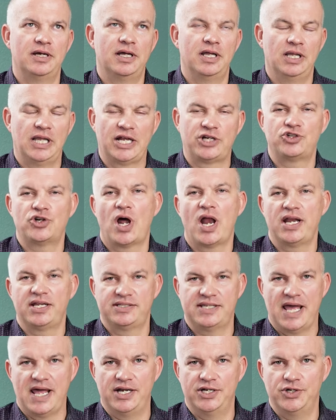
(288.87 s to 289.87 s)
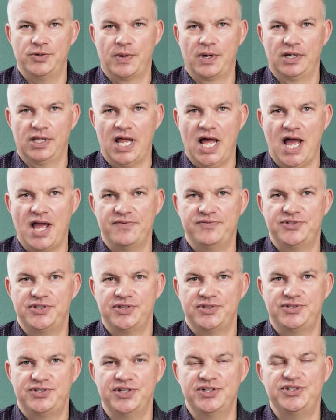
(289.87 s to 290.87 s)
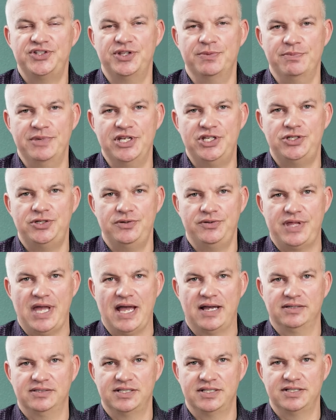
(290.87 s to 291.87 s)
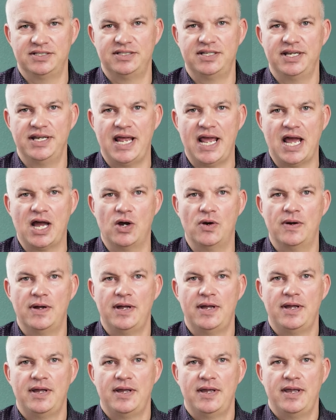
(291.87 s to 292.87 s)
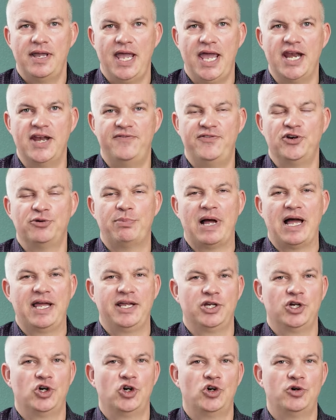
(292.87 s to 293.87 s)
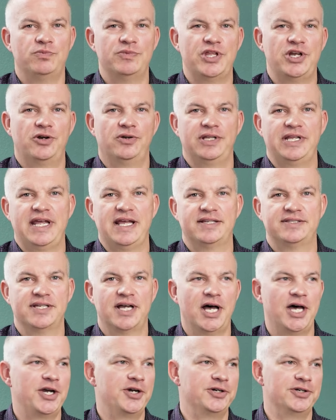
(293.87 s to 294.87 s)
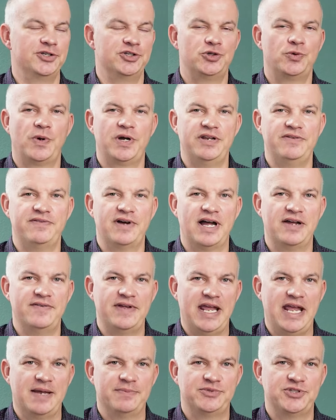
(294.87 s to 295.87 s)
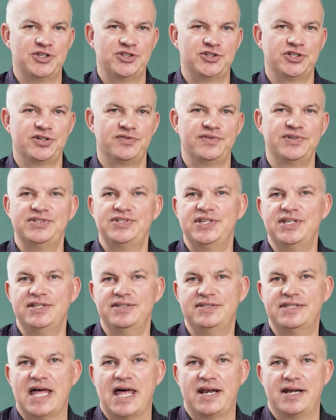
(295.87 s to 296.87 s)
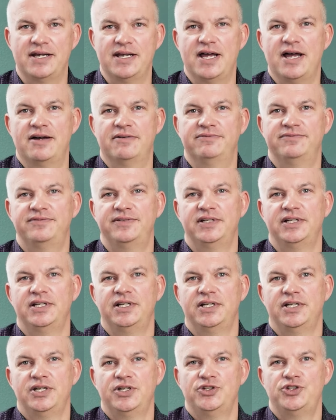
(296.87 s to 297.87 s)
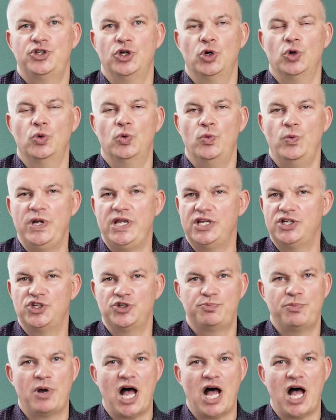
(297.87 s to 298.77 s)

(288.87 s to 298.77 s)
electronics added to our lives since the mid-2000s to now. And if you're buying a home that only has 125 amps of service, is that enough? So we can just